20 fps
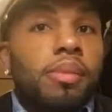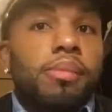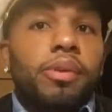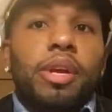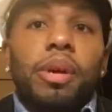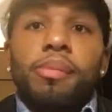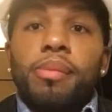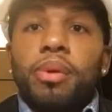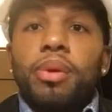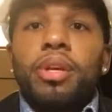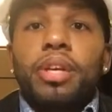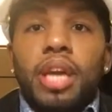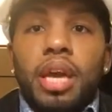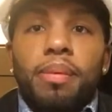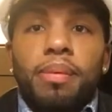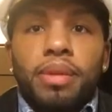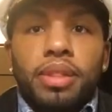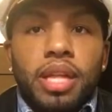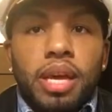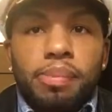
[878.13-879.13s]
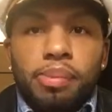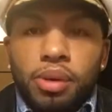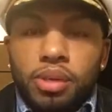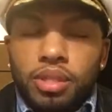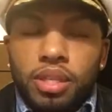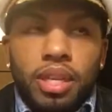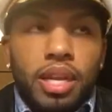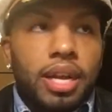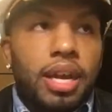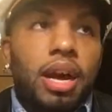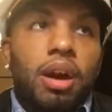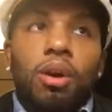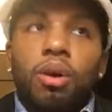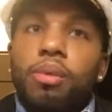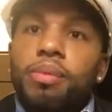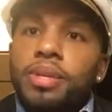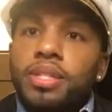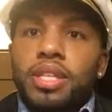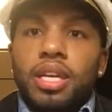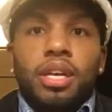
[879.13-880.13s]
Communicate with that person. Like I
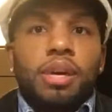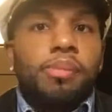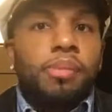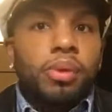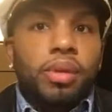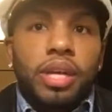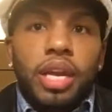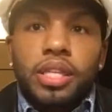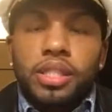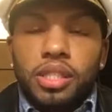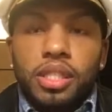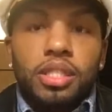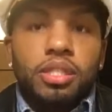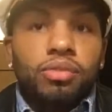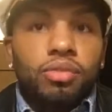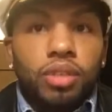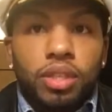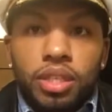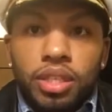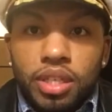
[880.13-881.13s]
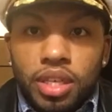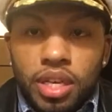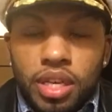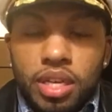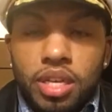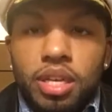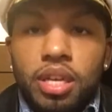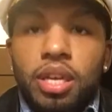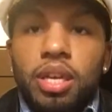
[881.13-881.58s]
always say, communication is really key.